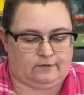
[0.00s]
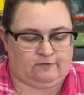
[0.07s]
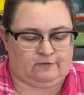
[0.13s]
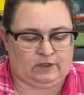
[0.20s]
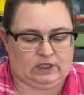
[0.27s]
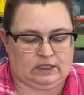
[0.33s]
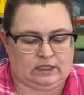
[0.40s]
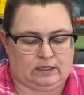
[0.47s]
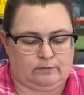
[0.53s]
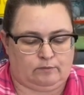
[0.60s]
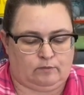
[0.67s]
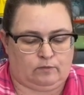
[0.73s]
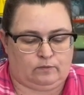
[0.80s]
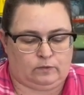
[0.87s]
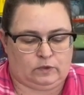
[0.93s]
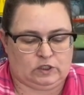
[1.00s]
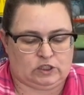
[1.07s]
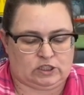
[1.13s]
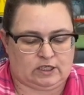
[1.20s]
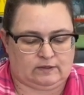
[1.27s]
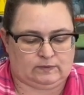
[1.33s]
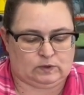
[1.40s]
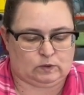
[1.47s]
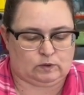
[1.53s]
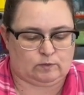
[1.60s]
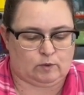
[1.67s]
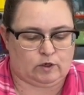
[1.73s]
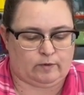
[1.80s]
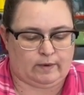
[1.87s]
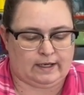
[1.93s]
Filling up the shelves with
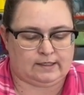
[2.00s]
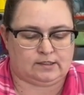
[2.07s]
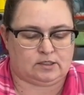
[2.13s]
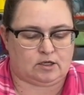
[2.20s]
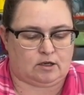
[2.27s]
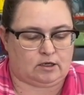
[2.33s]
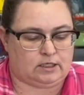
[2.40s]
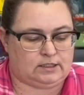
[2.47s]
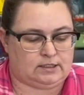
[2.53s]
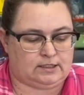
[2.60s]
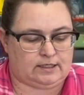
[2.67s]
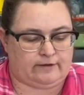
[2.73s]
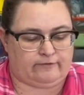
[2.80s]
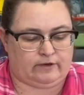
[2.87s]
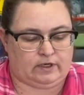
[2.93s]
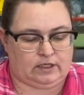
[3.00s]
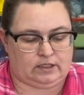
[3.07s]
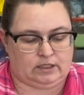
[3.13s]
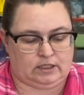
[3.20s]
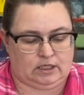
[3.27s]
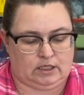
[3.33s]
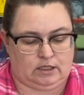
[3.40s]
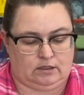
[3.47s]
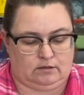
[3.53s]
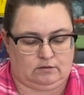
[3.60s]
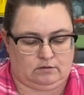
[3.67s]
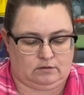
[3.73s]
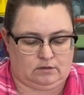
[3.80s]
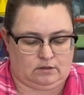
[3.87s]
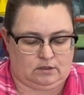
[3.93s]
more of my stock is definitely
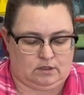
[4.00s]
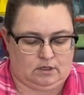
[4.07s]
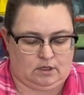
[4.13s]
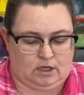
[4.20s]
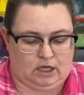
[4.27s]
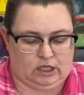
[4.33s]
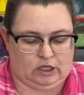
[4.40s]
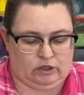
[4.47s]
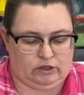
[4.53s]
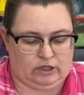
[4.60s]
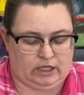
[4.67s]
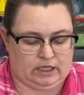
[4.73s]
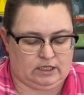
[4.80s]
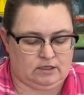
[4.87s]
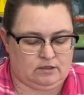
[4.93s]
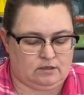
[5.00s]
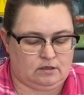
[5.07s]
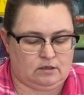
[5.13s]
a good thing.